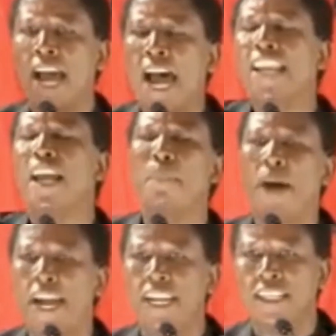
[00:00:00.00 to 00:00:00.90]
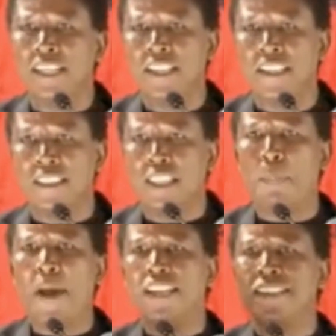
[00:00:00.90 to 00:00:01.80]
and undermine
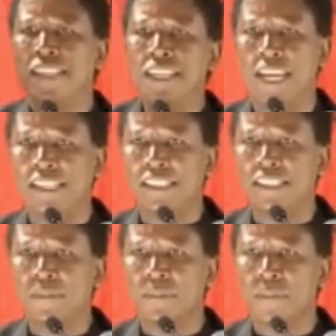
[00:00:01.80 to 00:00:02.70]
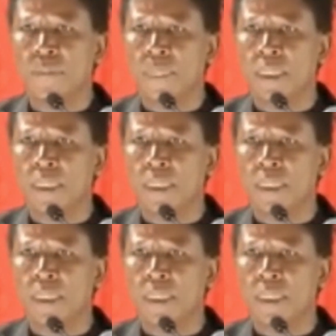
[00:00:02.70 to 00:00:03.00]
the Palestinians.